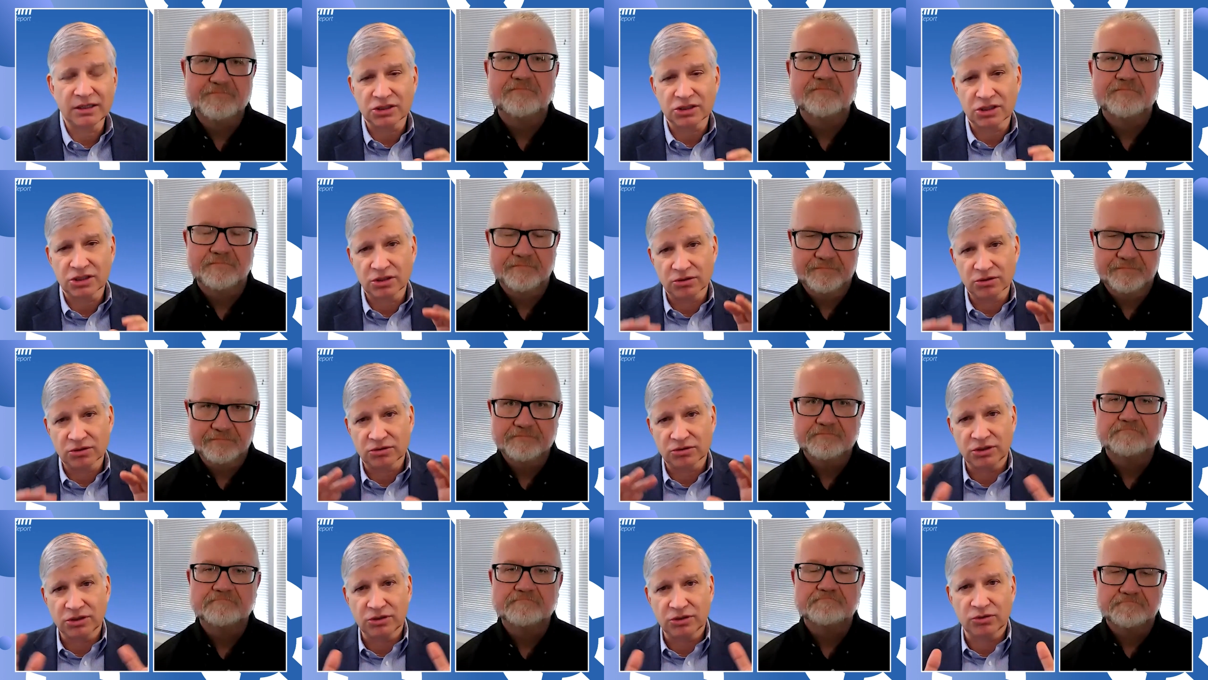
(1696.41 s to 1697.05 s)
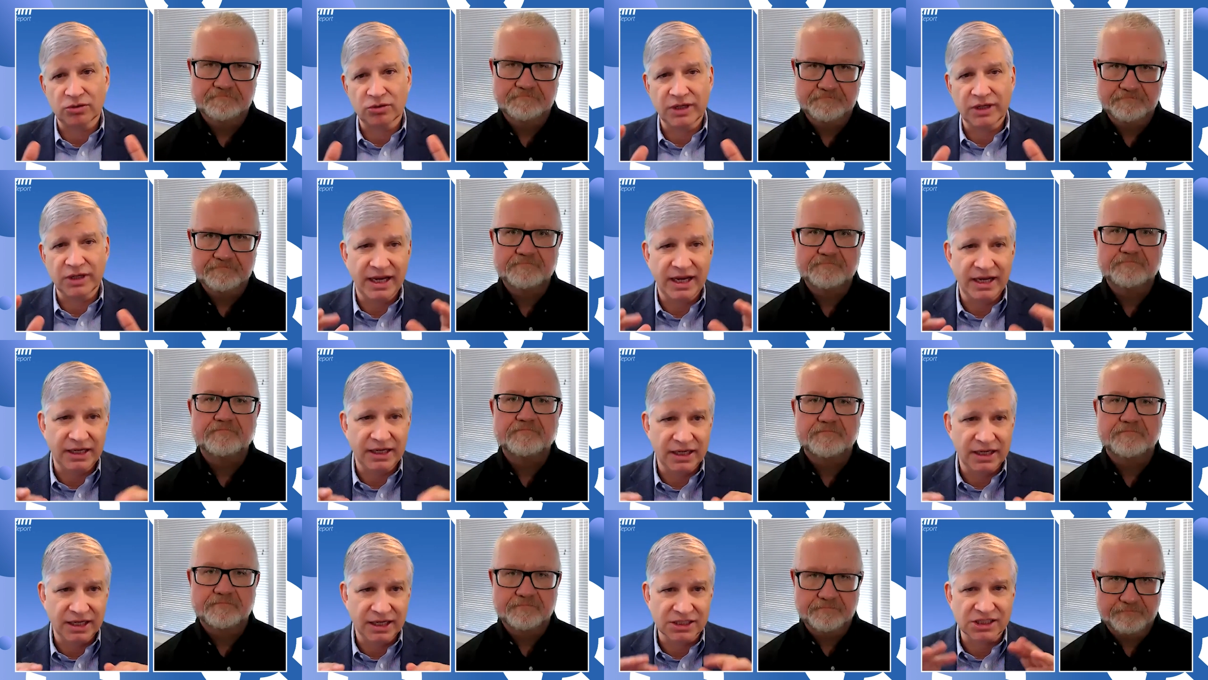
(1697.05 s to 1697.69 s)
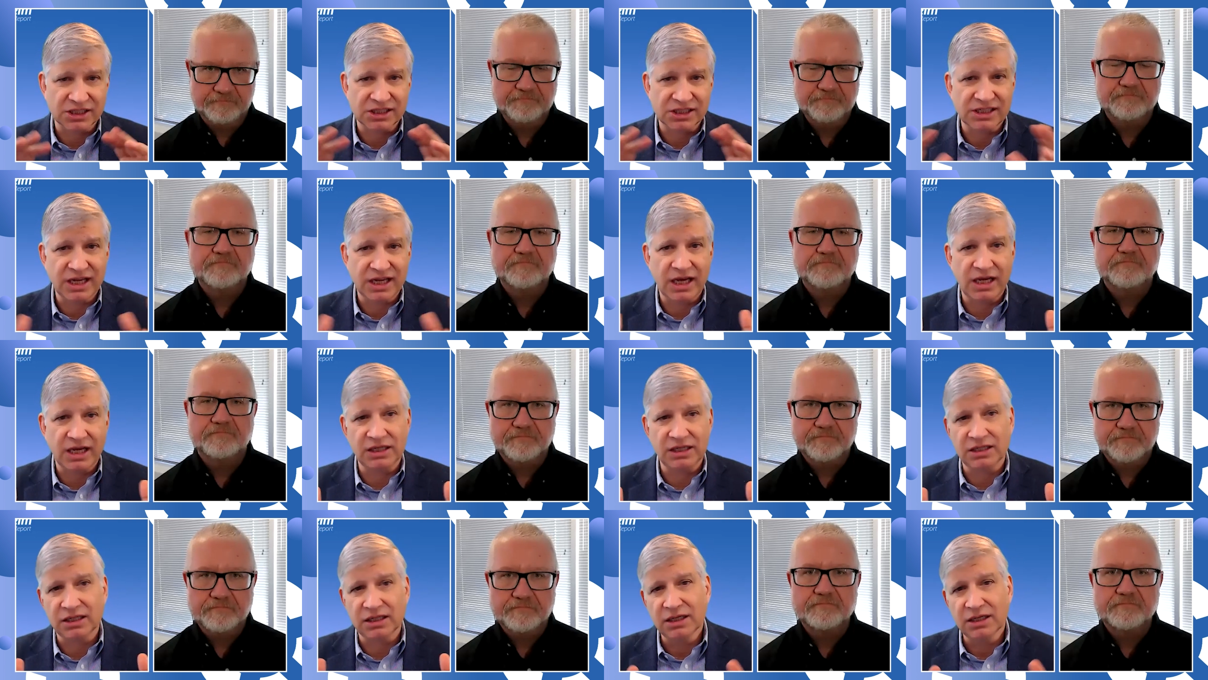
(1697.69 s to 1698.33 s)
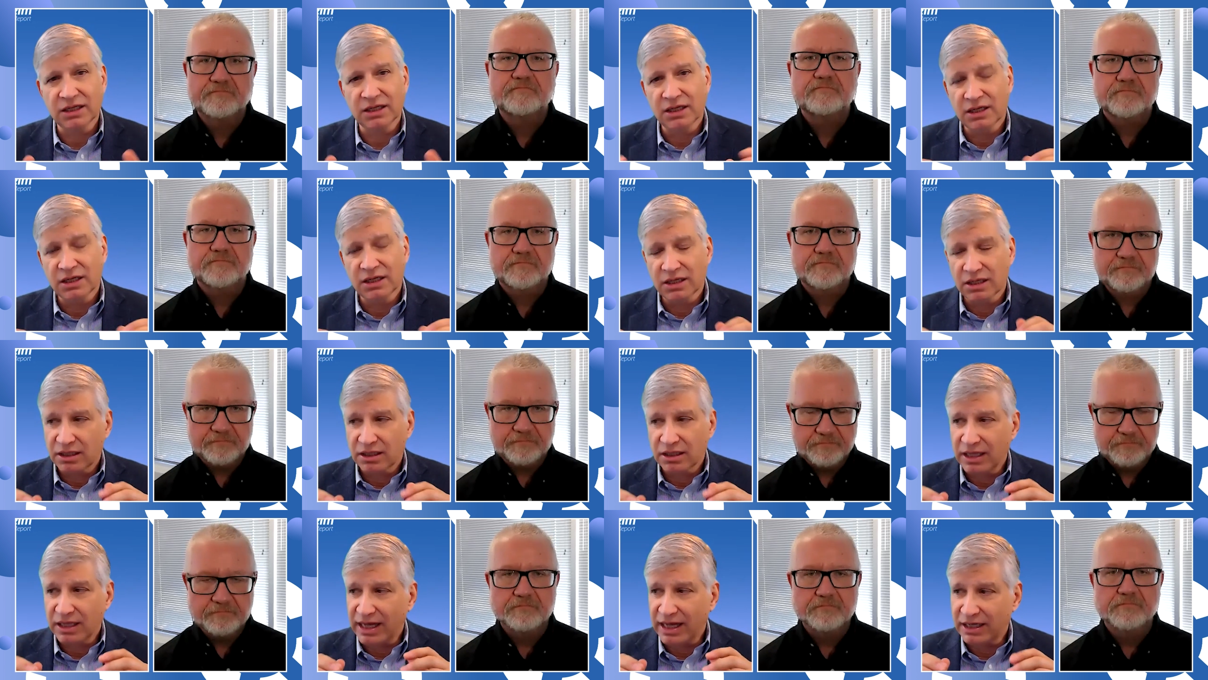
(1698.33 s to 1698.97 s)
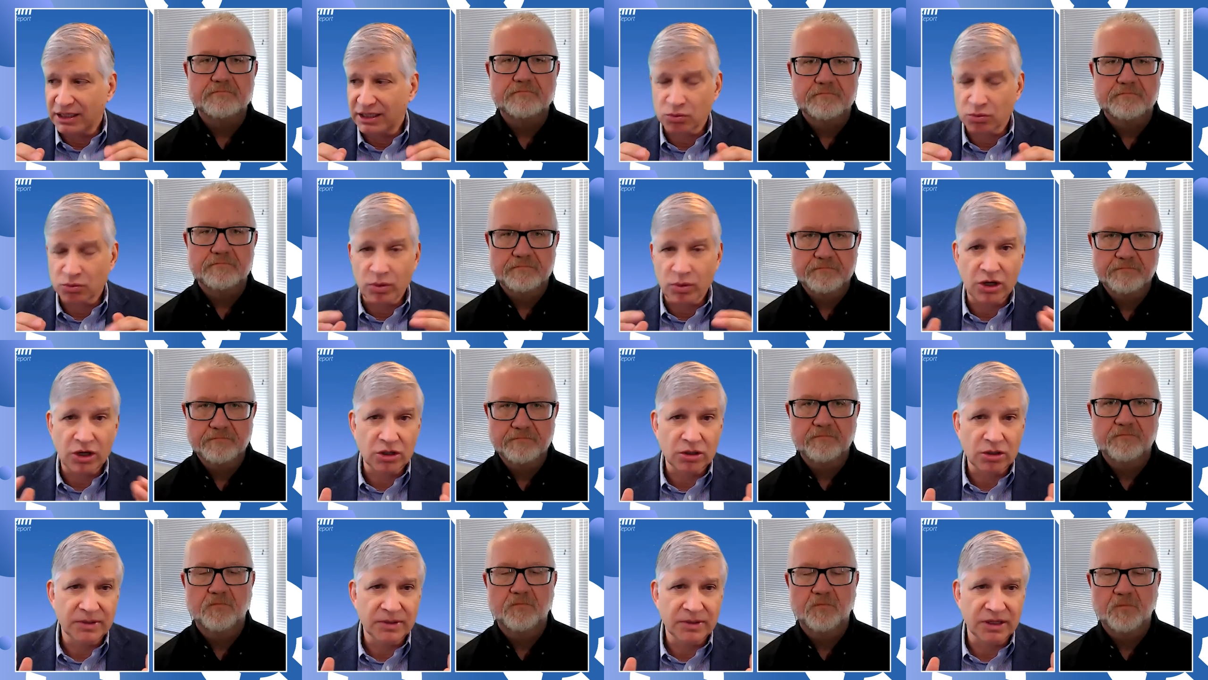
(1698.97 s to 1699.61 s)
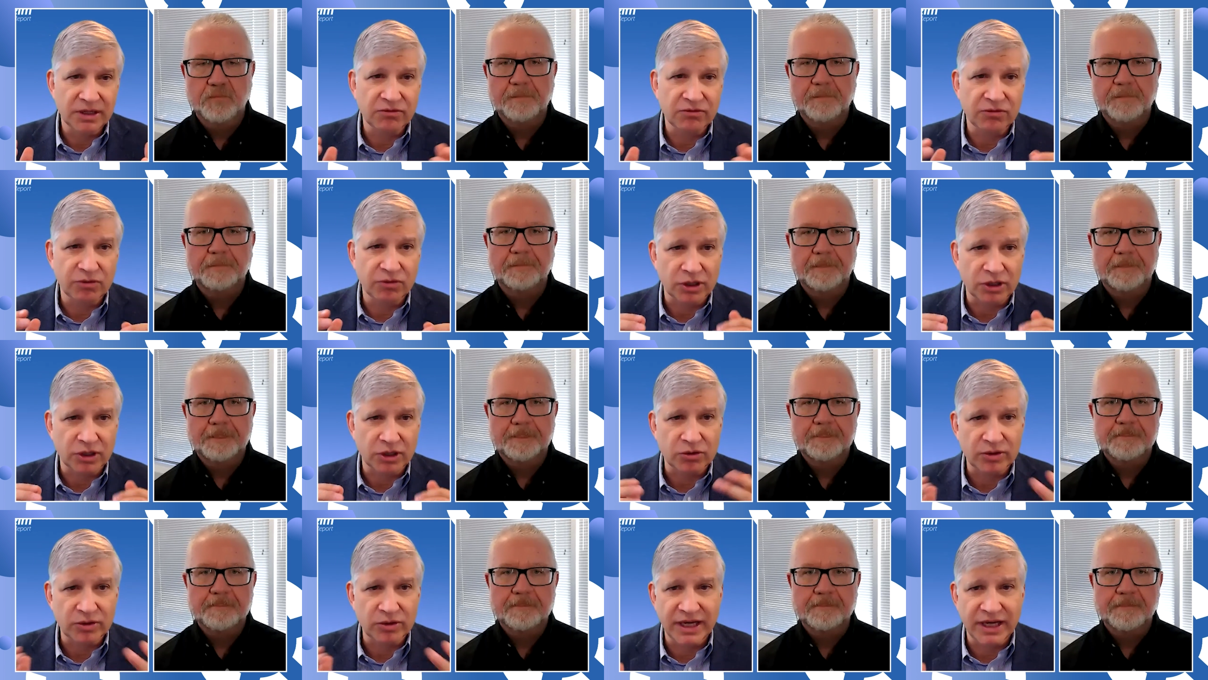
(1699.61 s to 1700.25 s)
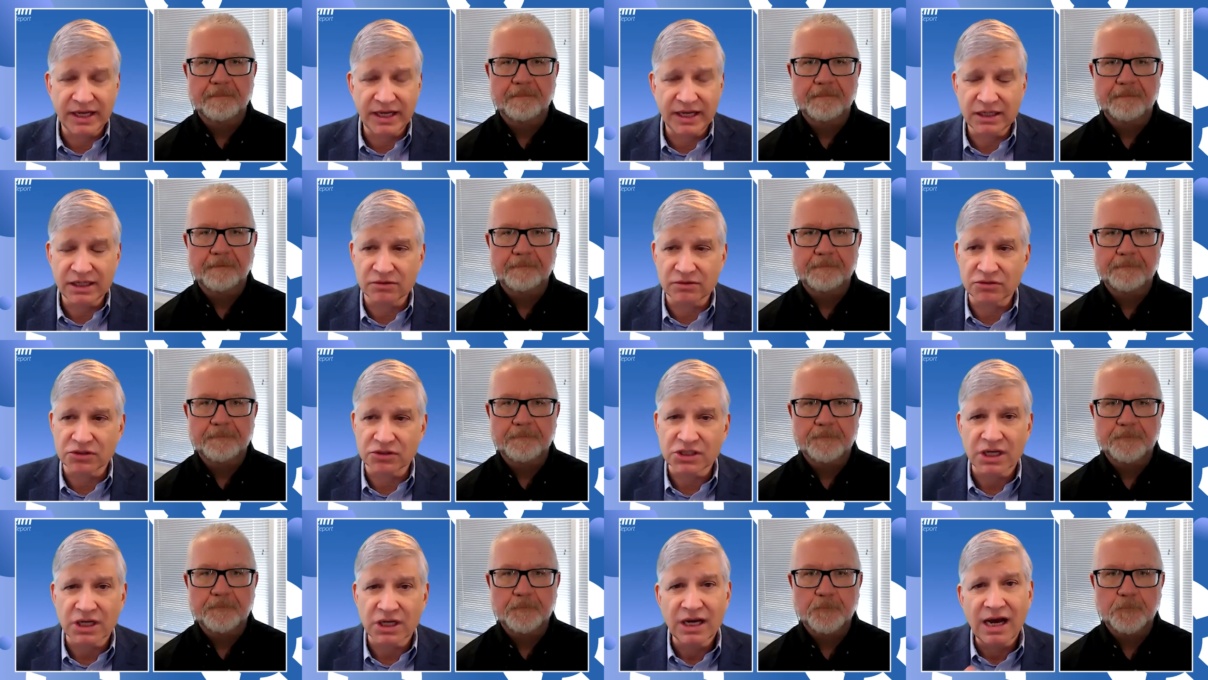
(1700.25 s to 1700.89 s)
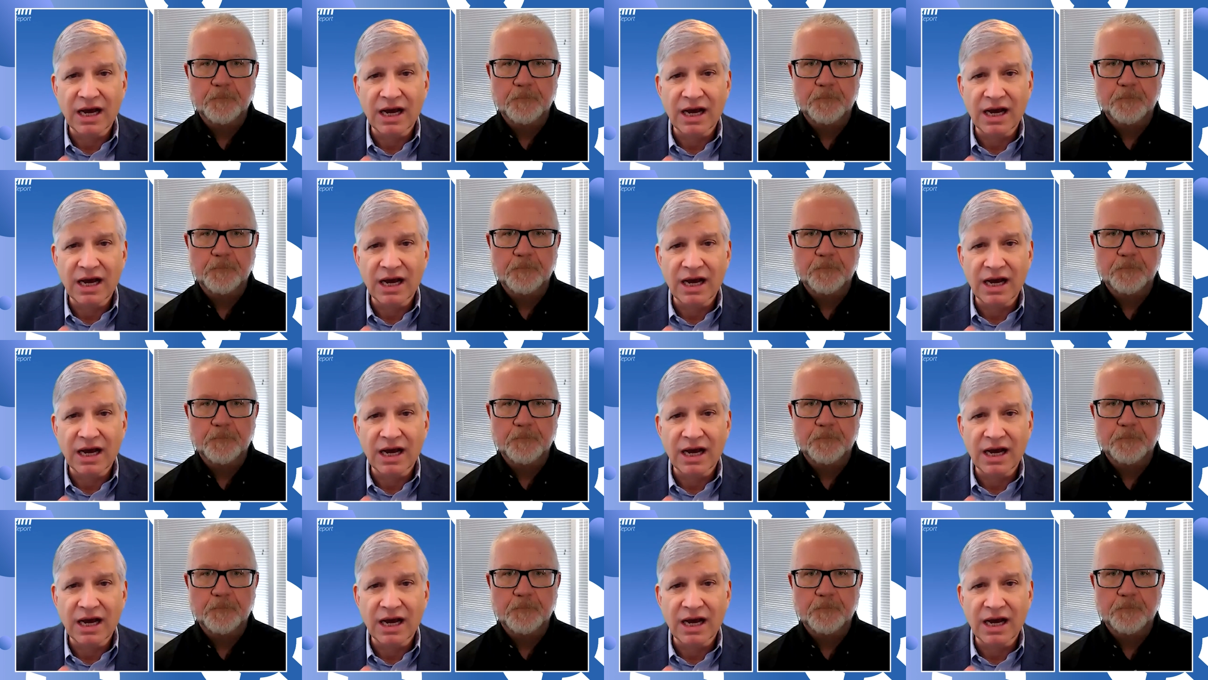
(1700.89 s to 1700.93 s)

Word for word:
Speaker 1: So to create a state that is welcoming for creatives.